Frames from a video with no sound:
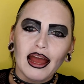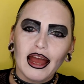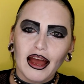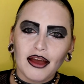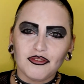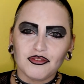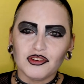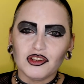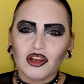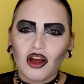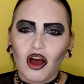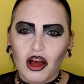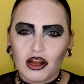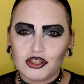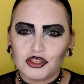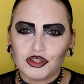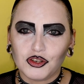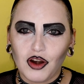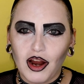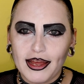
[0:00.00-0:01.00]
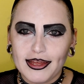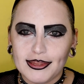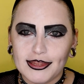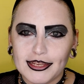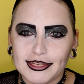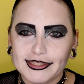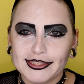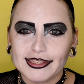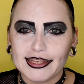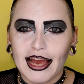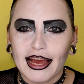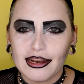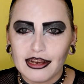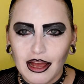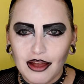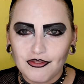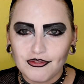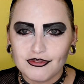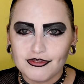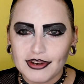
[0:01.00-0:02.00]
have not tried this yet.
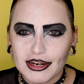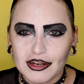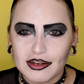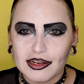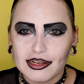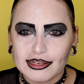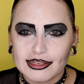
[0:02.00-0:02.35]
I'm very